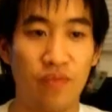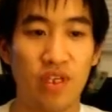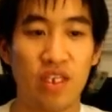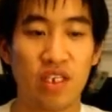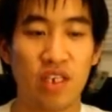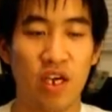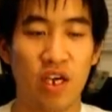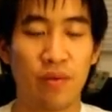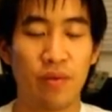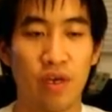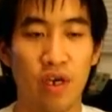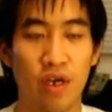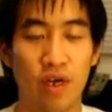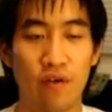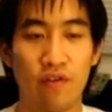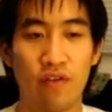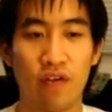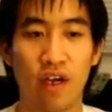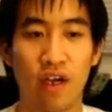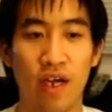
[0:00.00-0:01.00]
is coming
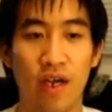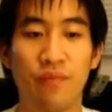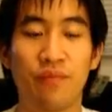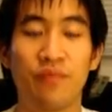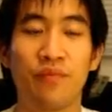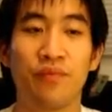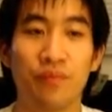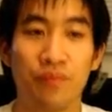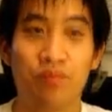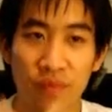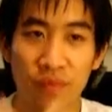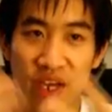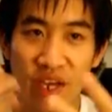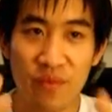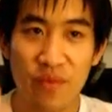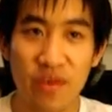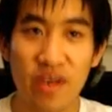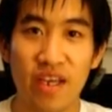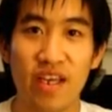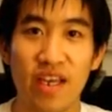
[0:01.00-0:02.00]
over, and
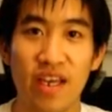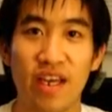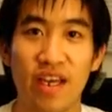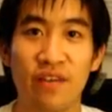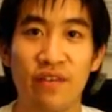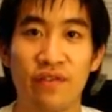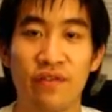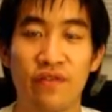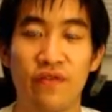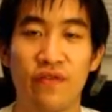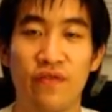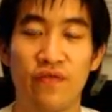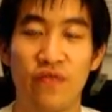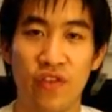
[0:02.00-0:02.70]
maybe if